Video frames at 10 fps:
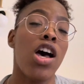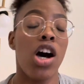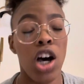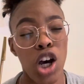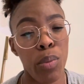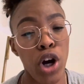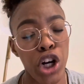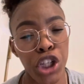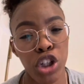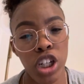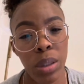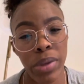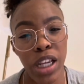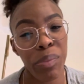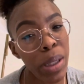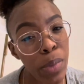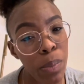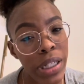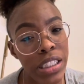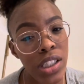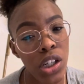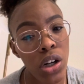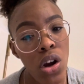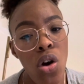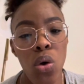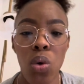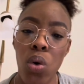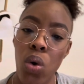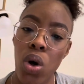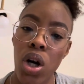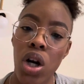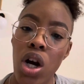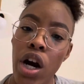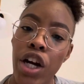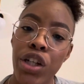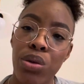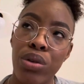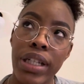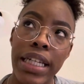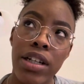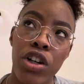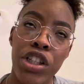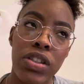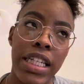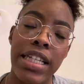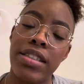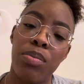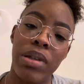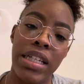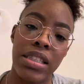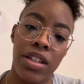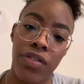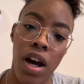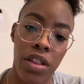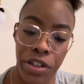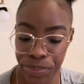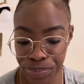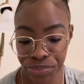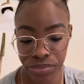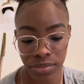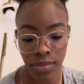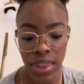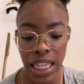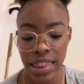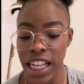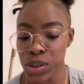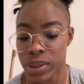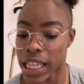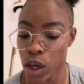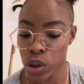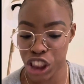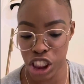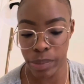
um are you going to be a people pleaser or are you looking are you seeking to please the father that's what that question